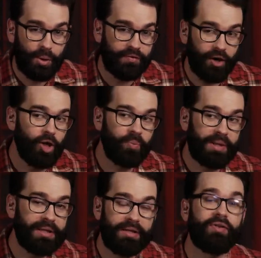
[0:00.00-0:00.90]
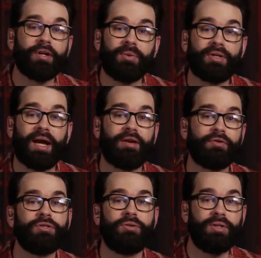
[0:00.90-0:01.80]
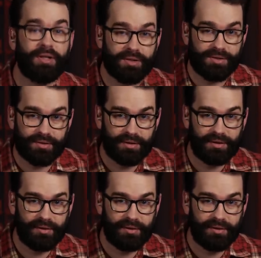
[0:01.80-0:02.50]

We've all been living with that for two years.